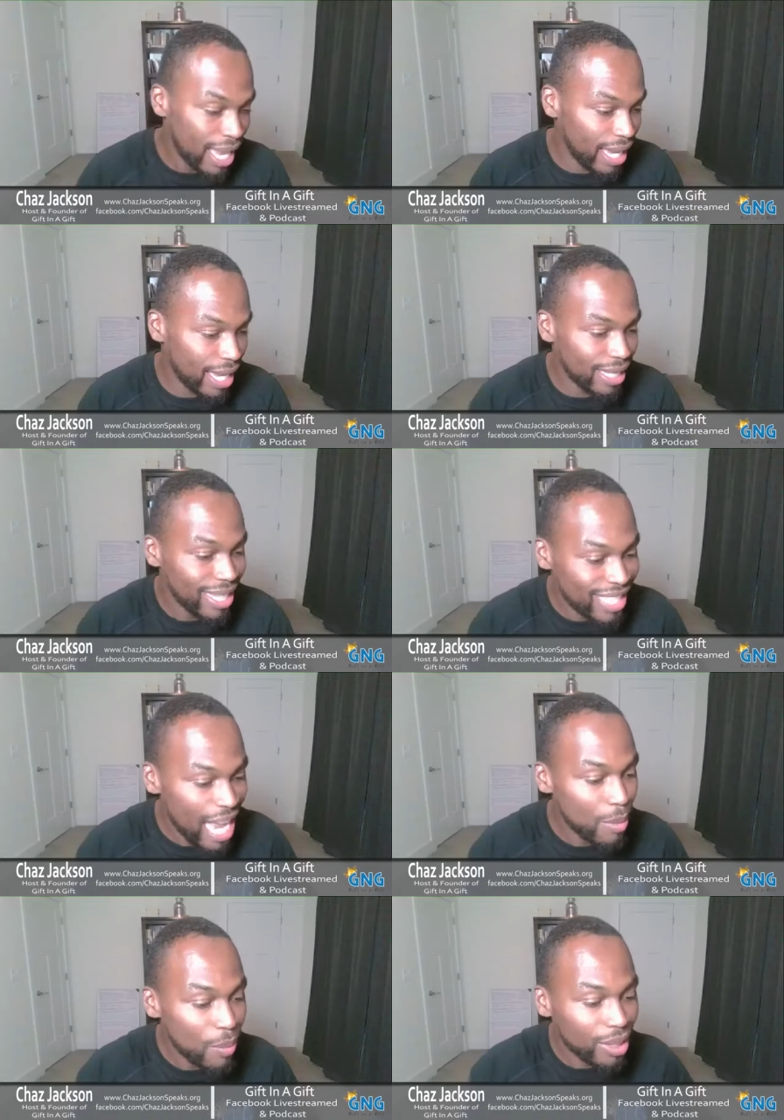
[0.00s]
And
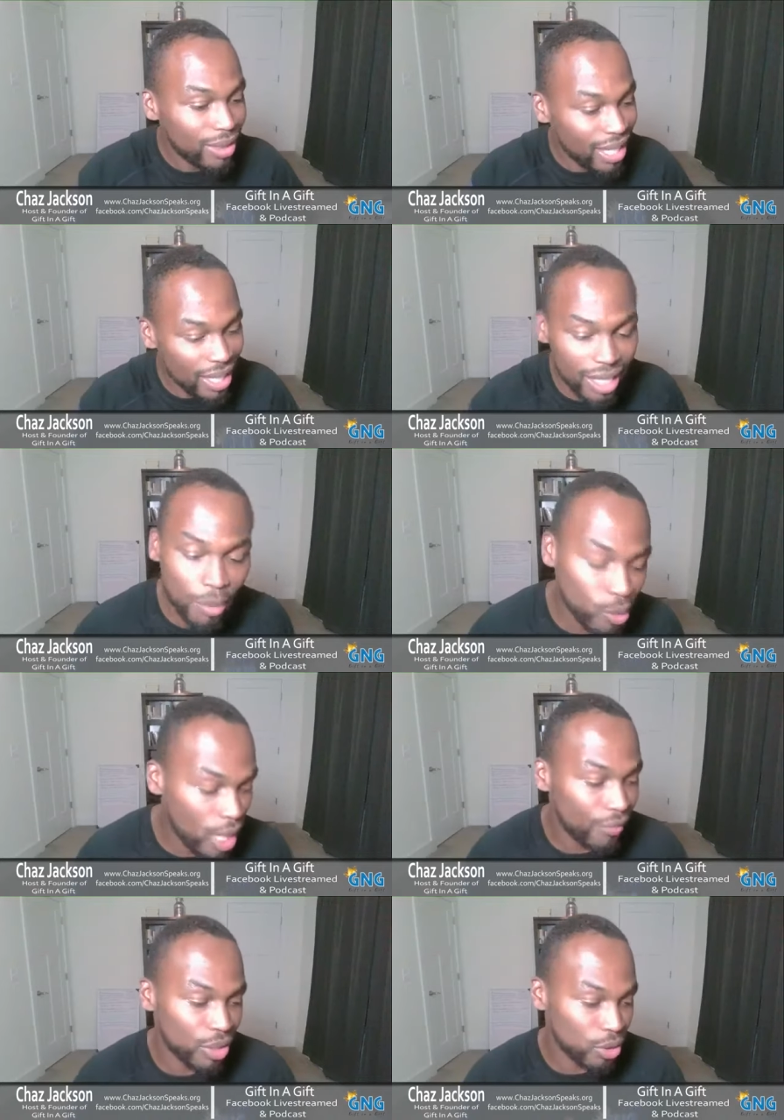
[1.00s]
Tami Matheny, I'm gonna
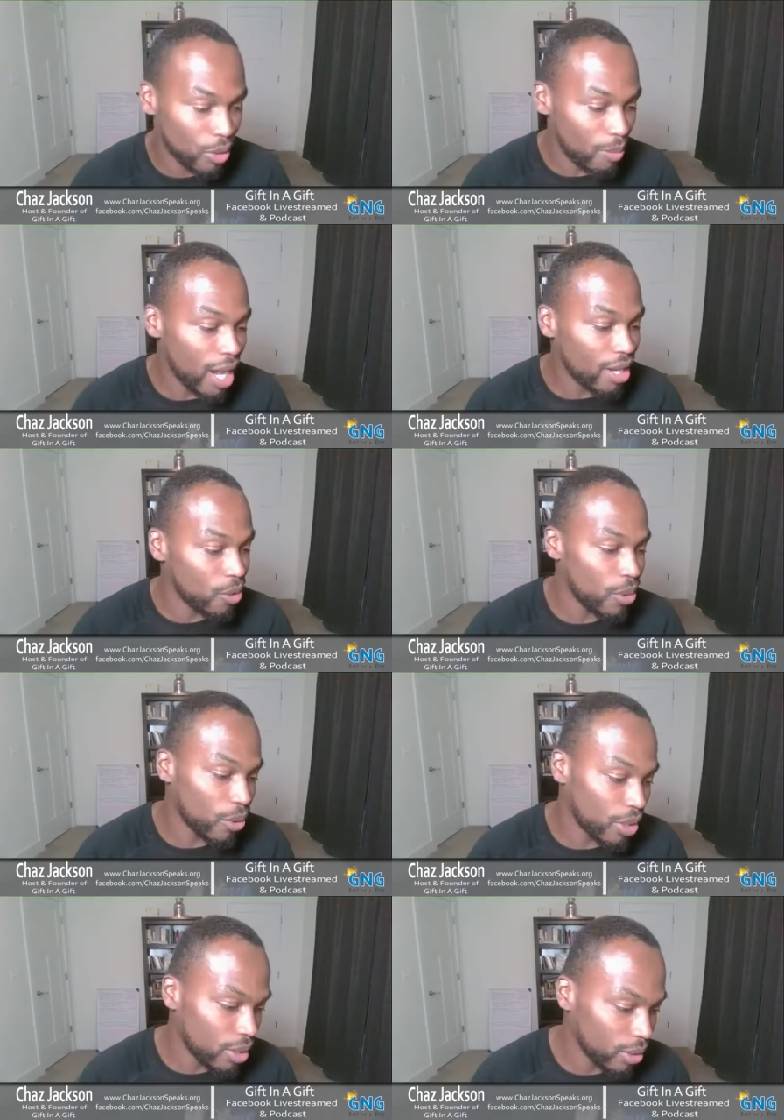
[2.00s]
read off his short bio. We're
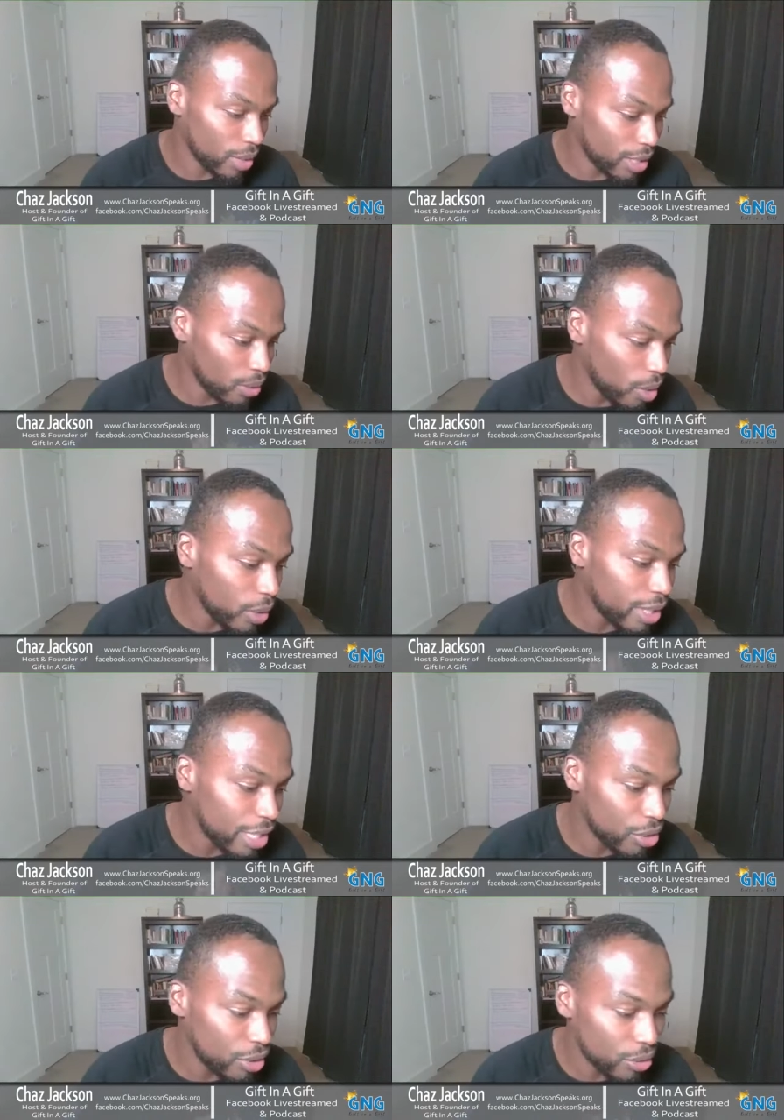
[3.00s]
gonna get a get her rolling
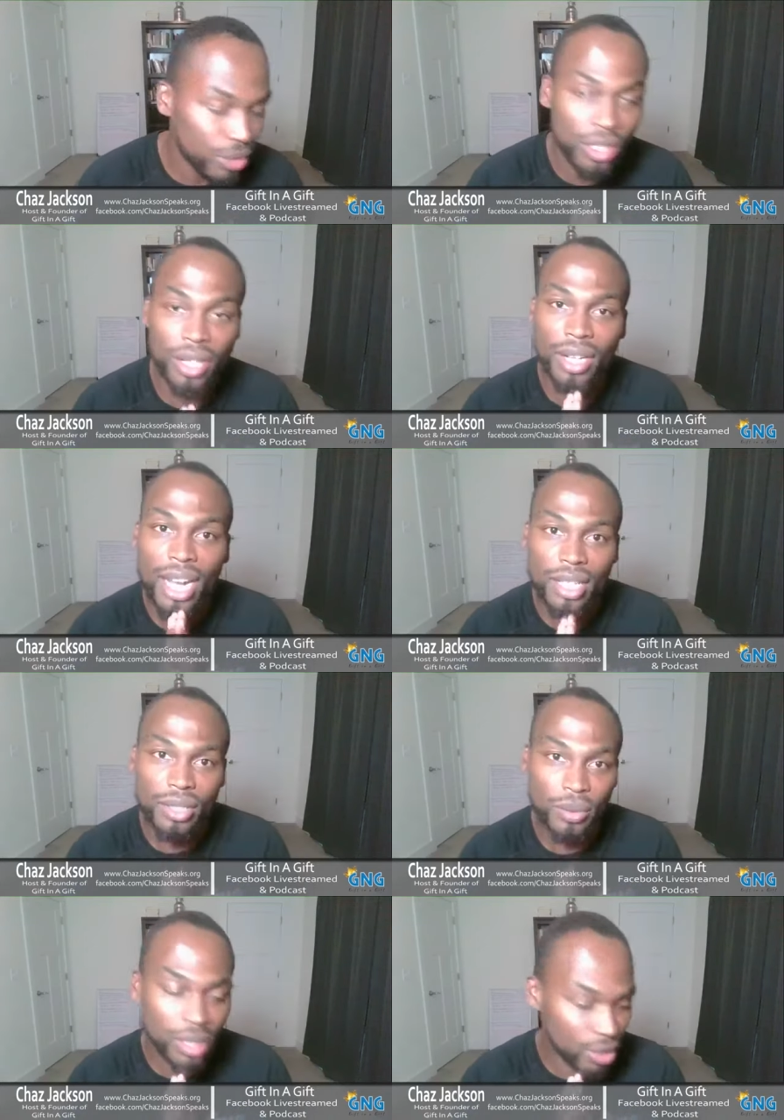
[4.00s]
and introduce her
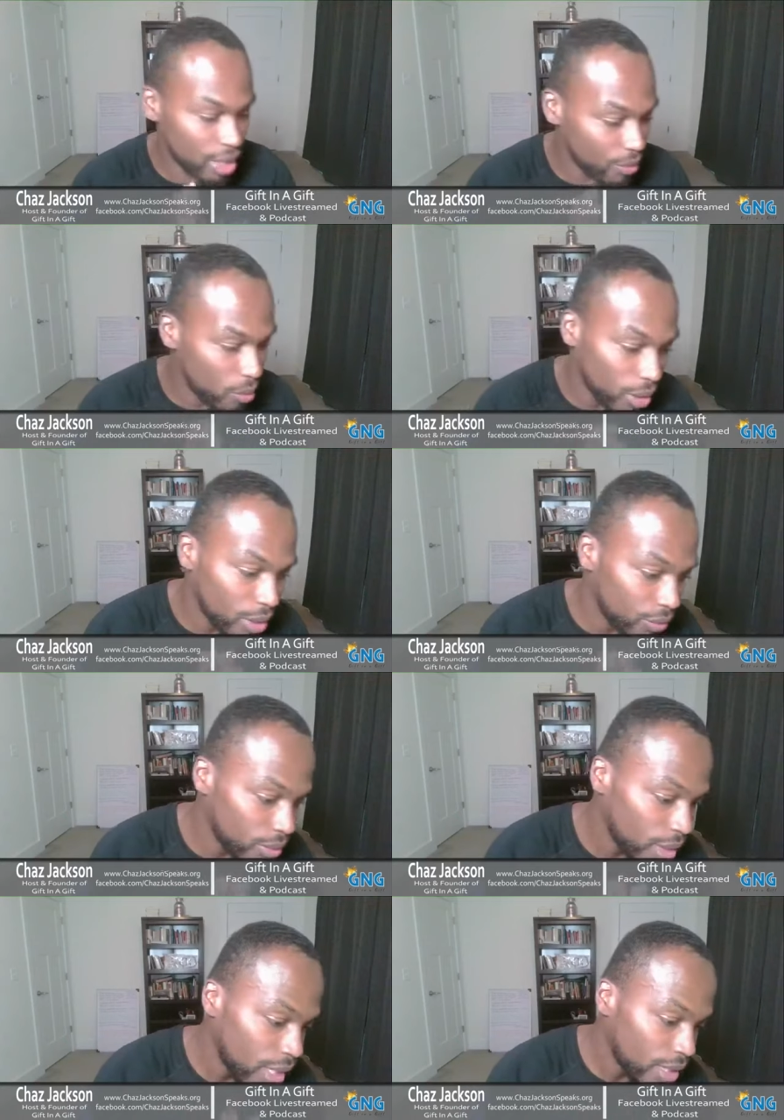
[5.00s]
to each and every one of
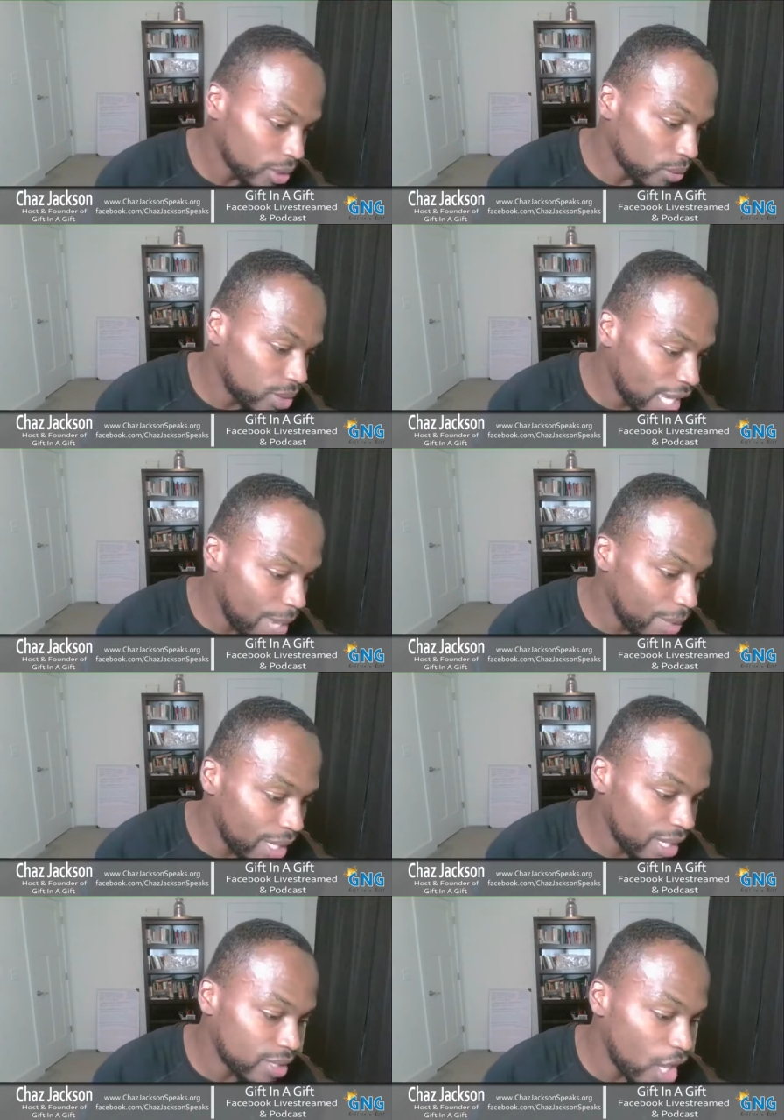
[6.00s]
you. So
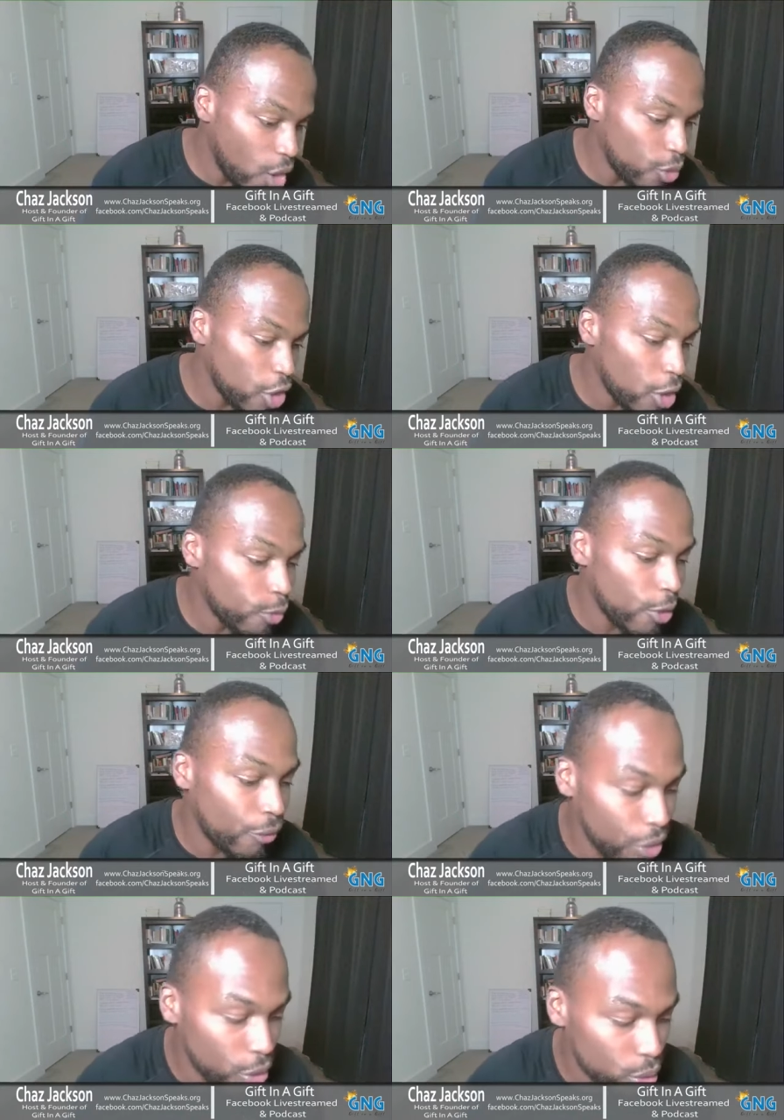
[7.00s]
Tami is the owner of
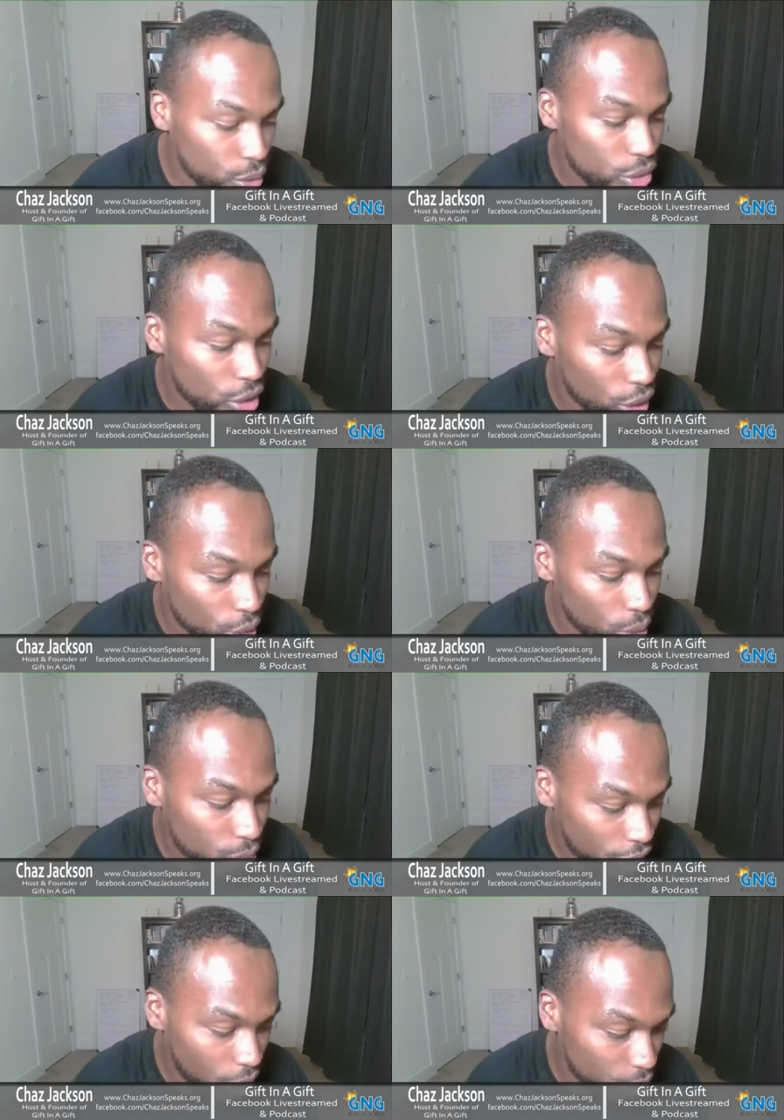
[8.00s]
Refuse to
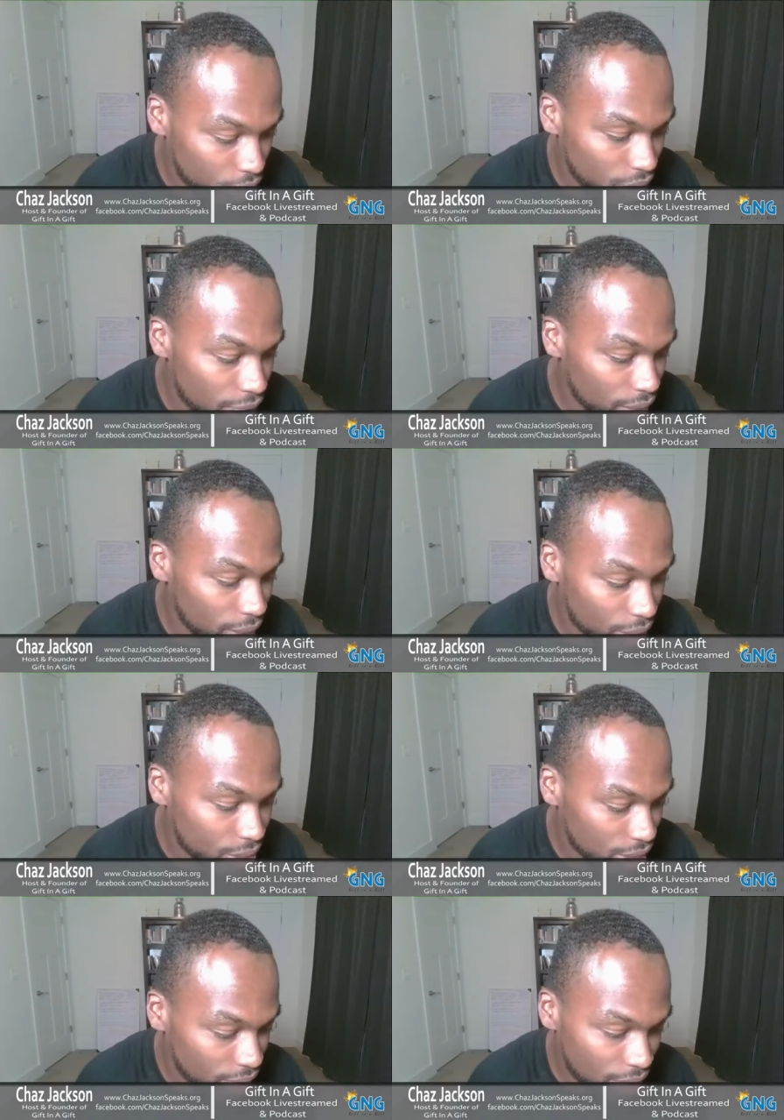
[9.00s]
Lose Coaching
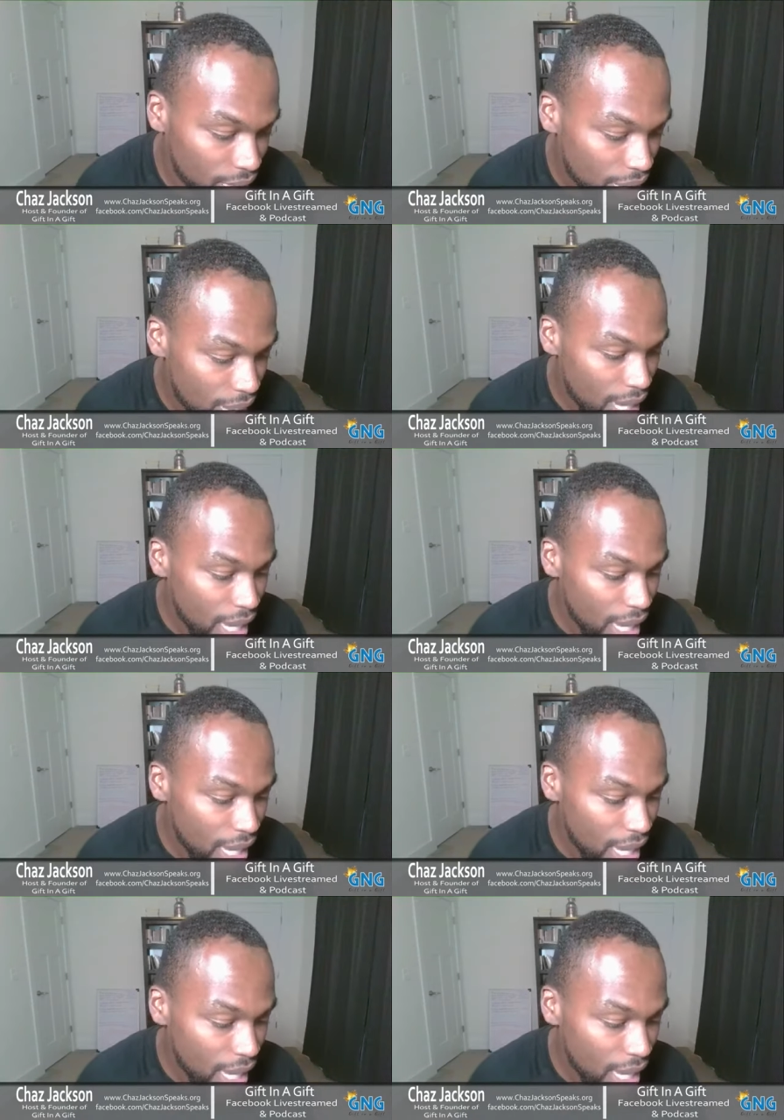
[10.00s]
LLC